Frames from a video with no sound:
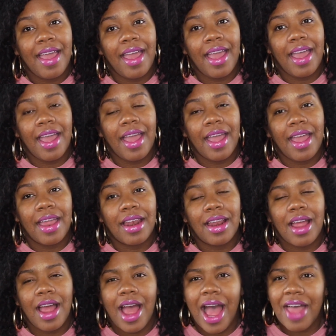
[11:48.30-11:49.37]

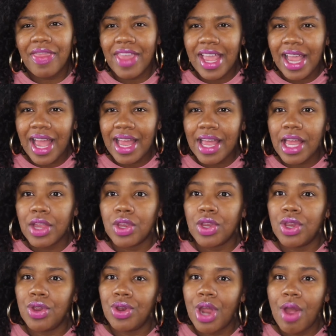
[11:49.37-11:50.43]
And I think
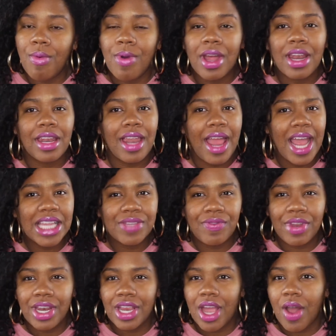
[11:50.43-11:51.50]
you know what, last
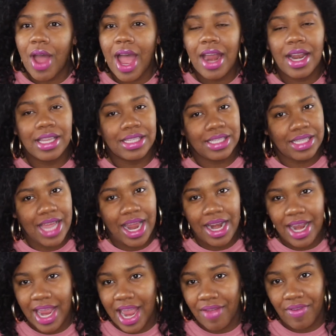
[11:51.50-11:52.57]
video I
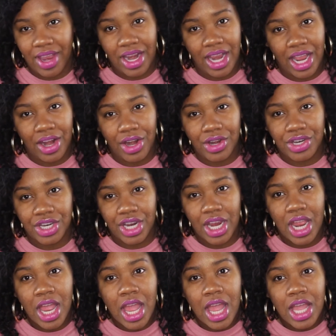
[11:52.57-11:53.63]
didn't have any
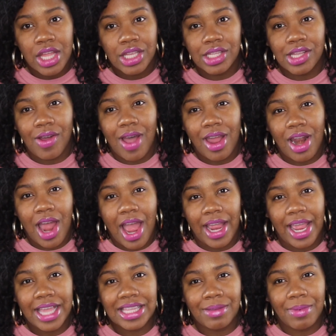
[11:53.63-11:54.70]
energy. So I
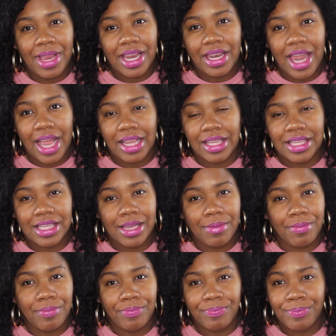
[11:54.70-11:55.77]
guess I'm getting like
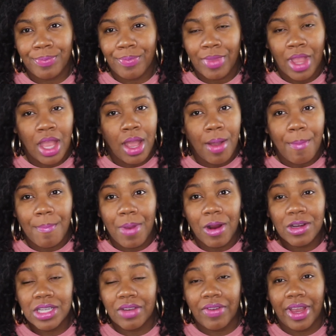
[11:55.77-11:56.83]
some
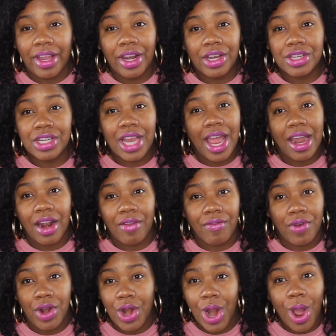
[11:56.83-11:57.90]
burst of energy out
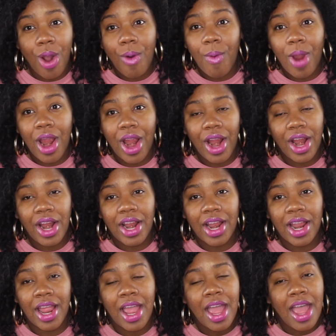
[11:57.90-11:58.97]
of nowhere.
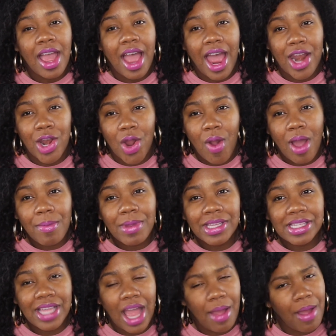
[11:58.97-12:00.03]
I know I said